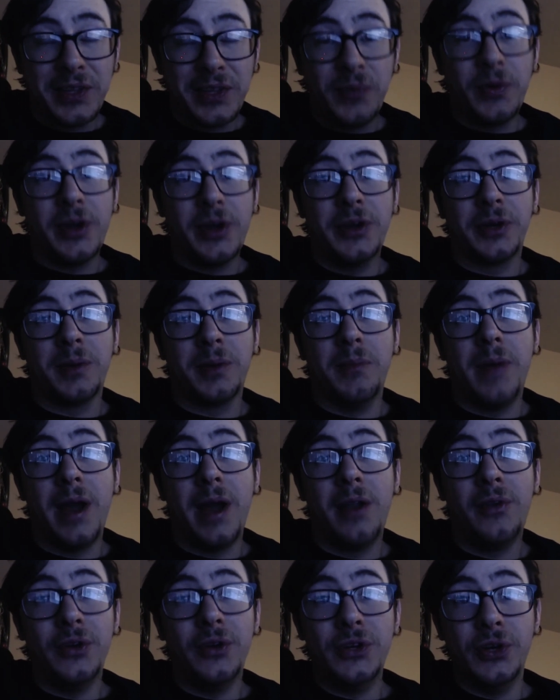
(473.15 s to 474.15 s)
what your
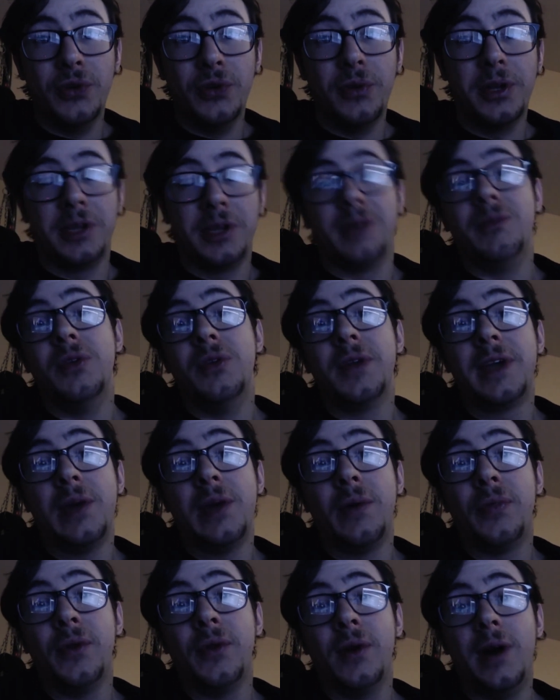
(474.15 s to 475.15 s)
competitors are doing to communicate
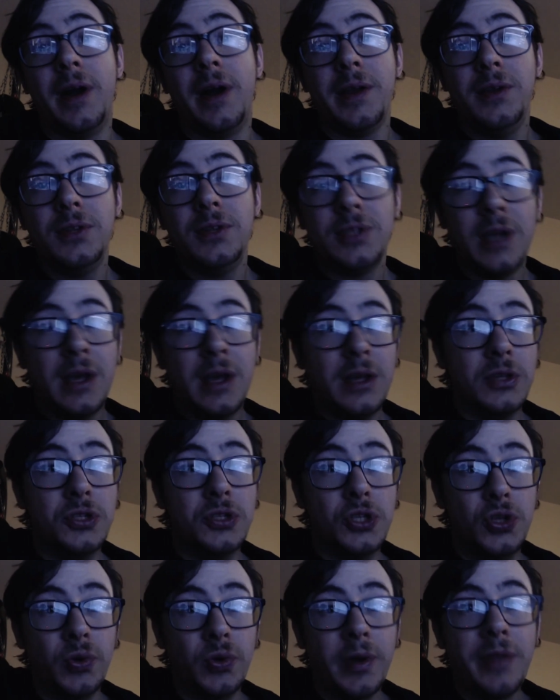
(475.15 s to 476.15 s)
with their audience is
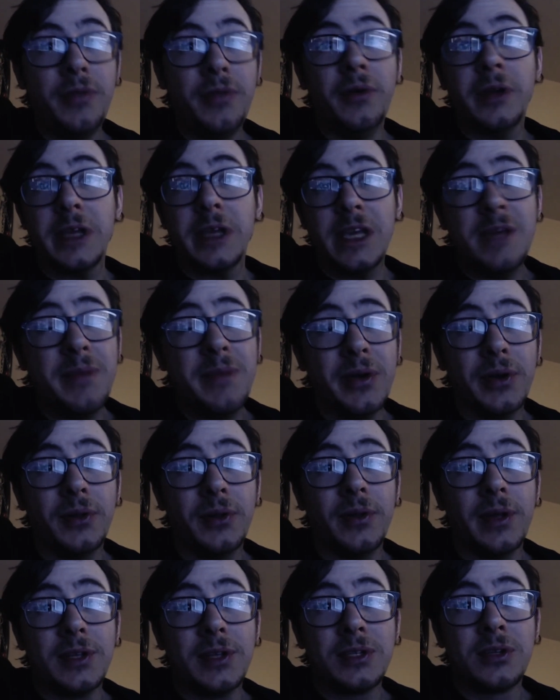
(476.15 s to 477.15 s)
join their email
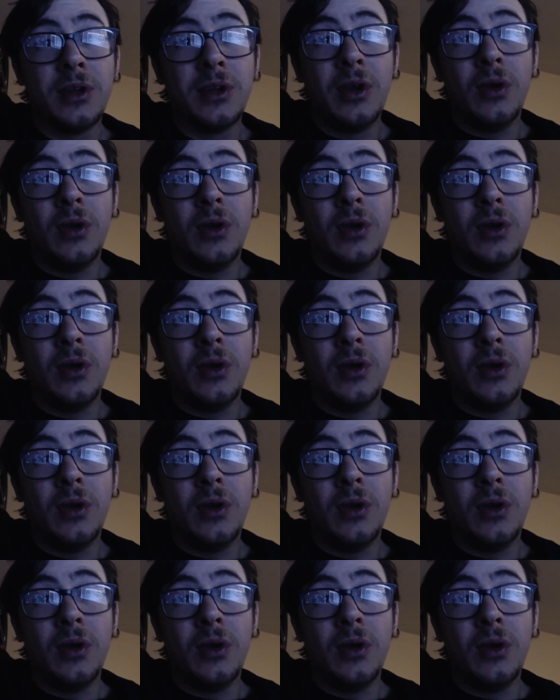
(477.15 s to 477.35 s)
list